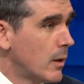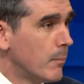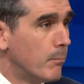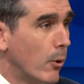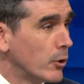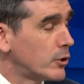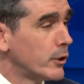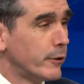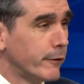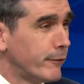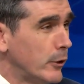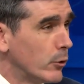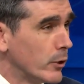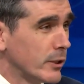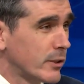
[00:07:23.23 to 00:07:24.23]
Most of your
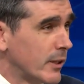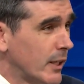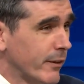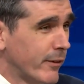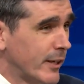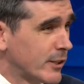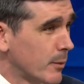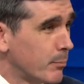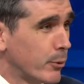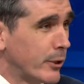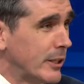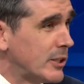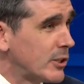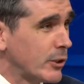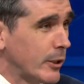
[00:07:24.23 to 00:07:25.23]
viewers think of it as a
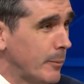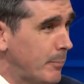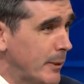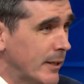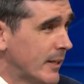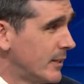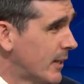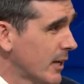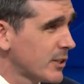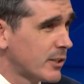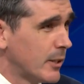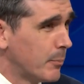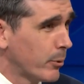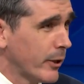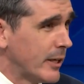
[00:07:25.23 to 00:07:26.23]
pretty sleepy and
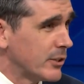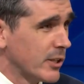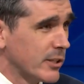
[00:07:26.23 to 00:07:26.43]
dusty place.